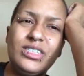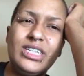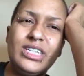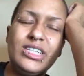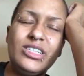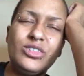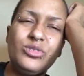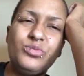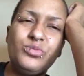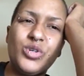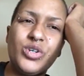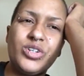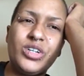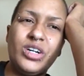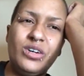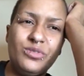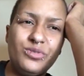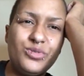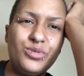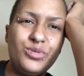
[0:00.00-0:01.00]
little more
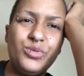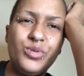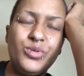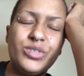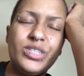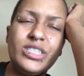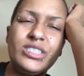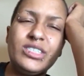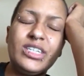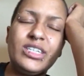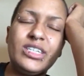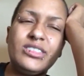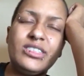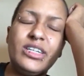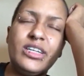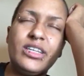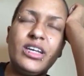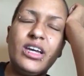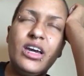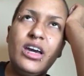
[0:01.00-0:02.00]
comfortable. Cause like I
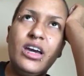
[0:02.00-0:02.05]
said,